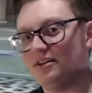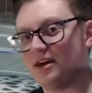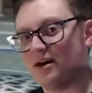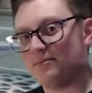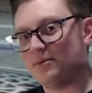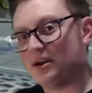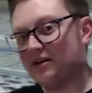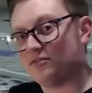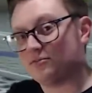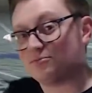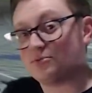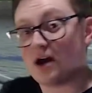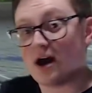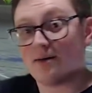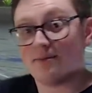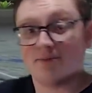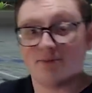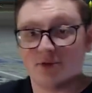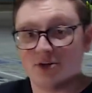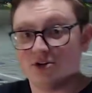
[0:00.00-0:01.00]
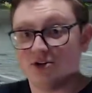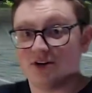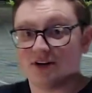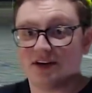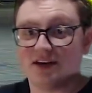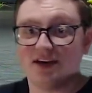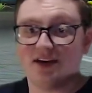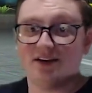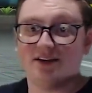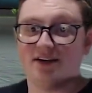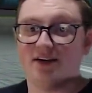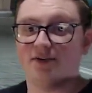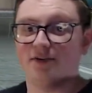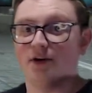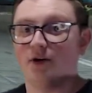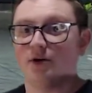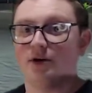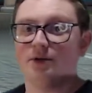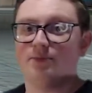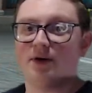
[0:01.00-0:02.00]
that big of a problem when you're a kid and you don't
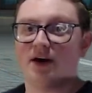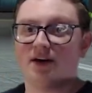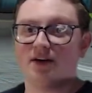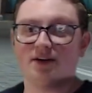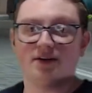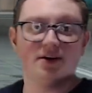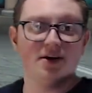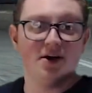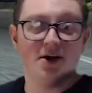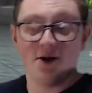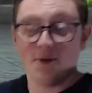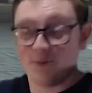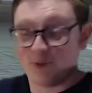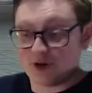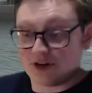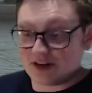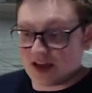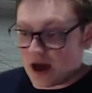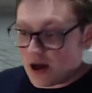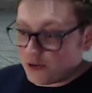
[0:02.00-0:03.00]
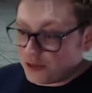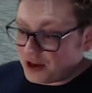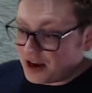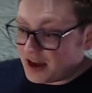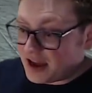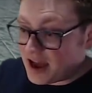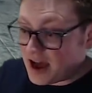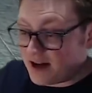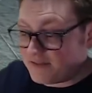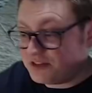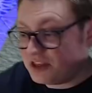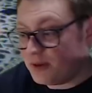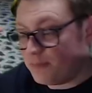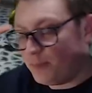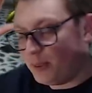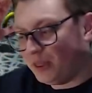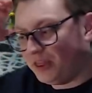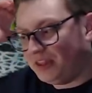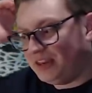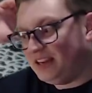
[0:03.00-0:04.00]
know any better, but now that I have the
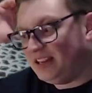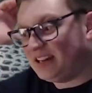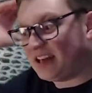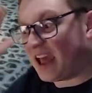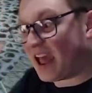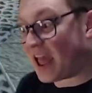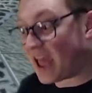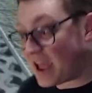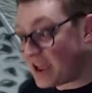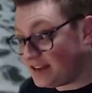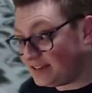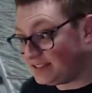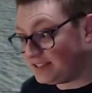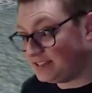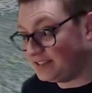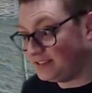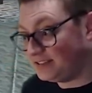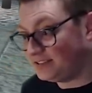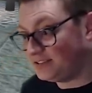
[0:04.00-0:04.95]
ability to hate,